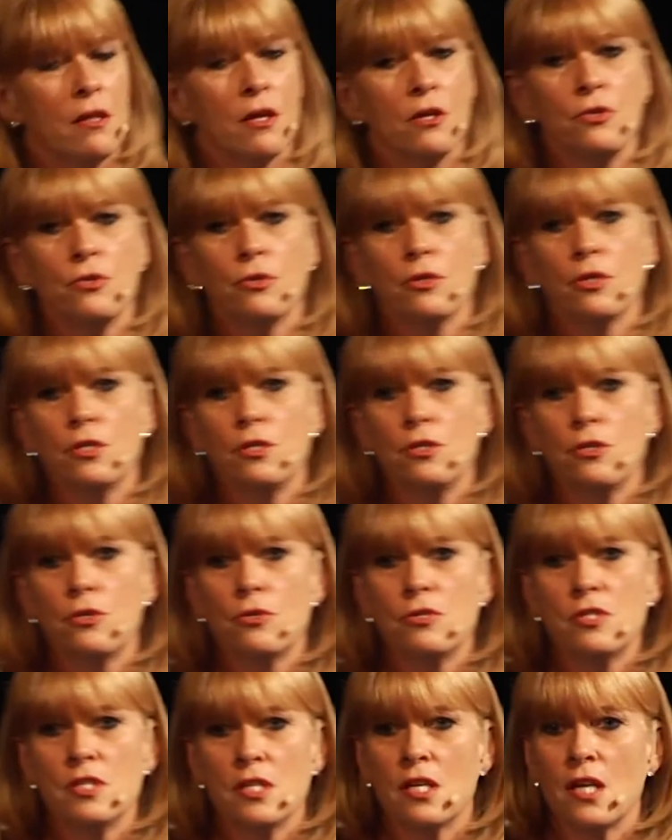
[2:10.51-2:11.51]
that you can
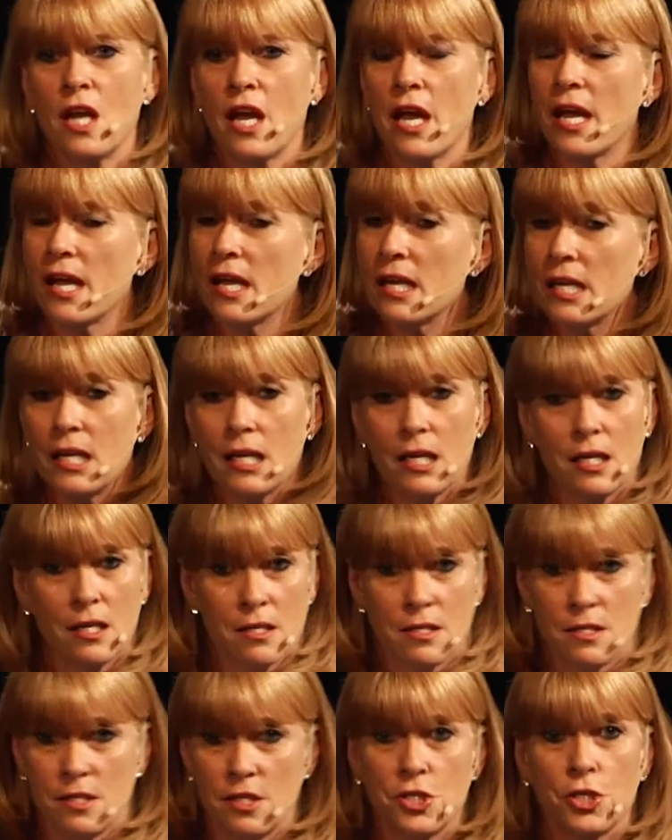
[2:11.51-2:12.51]
use in any
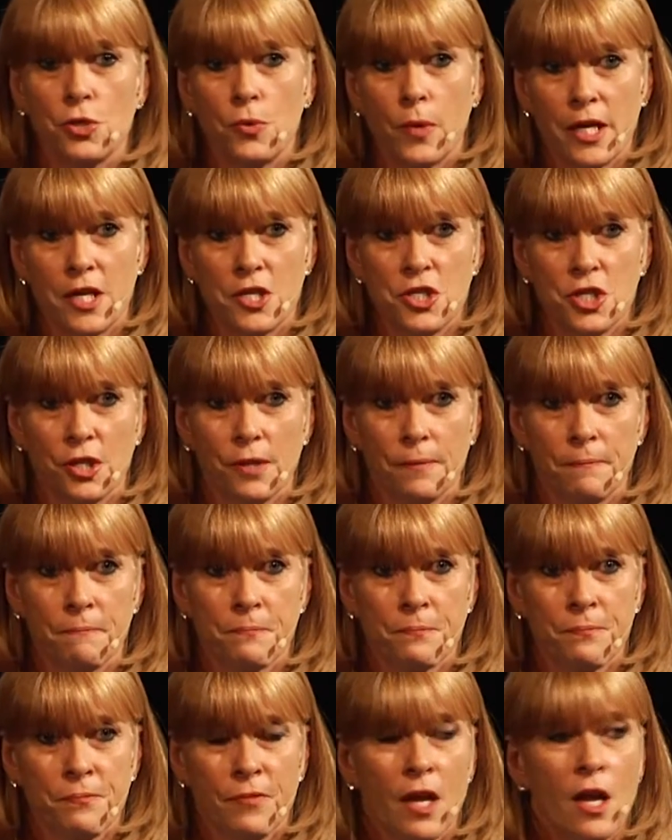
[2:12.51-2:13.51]
situation.
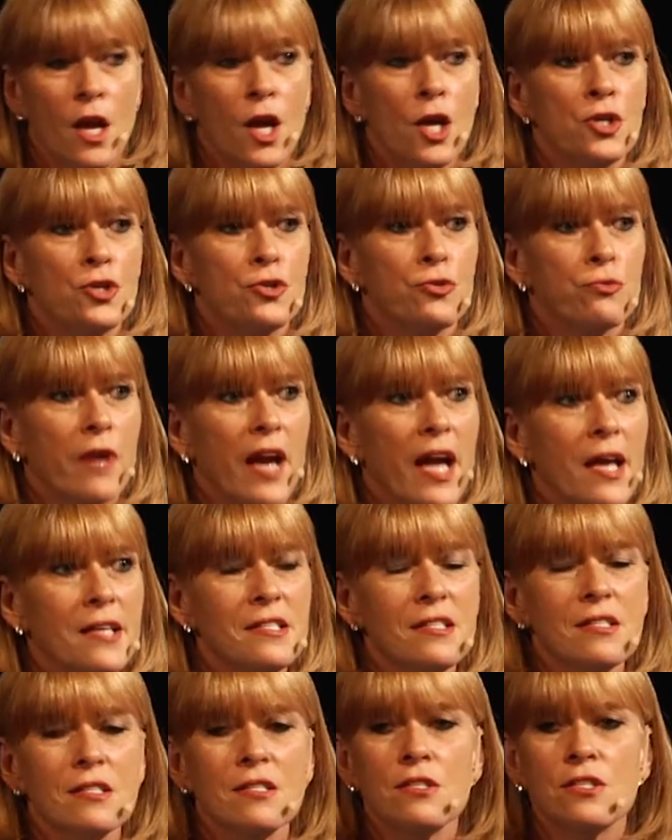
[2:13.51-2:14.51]

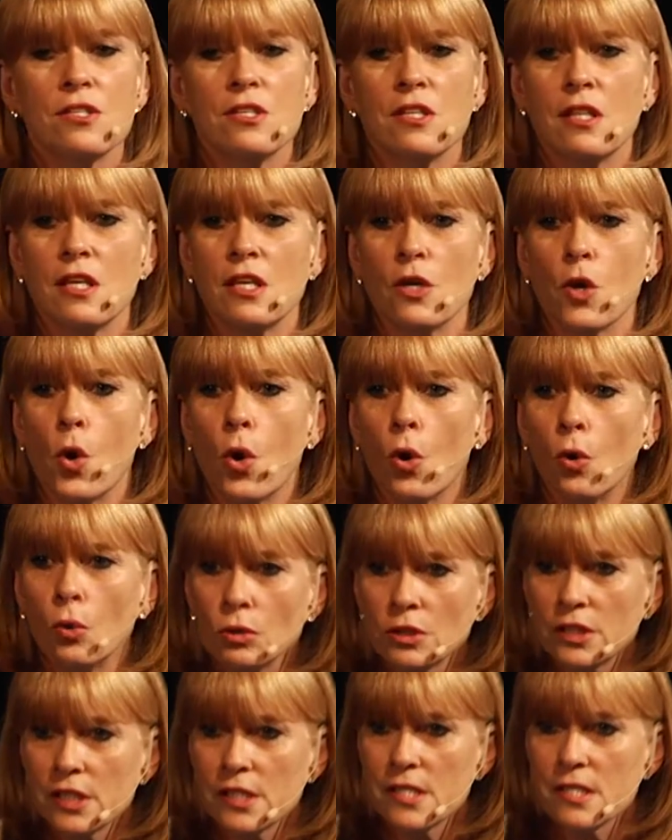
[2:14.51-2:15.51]
Dress to the
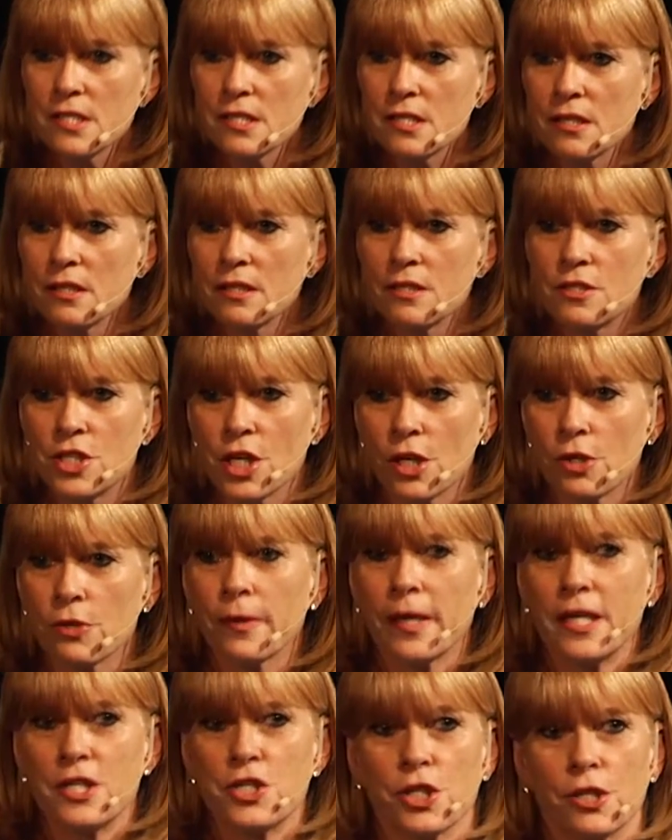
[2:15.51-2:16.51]
oldest
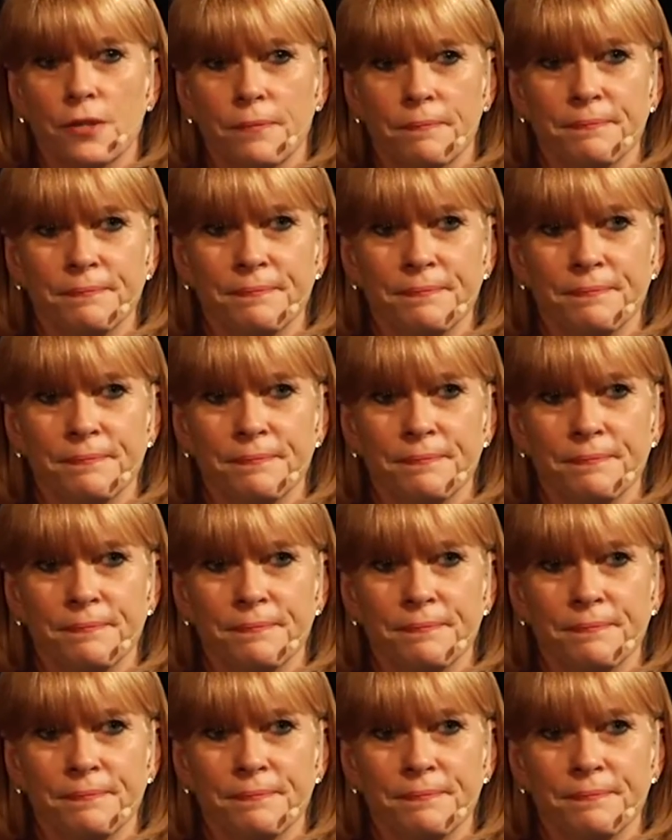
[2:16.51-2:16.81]
generation.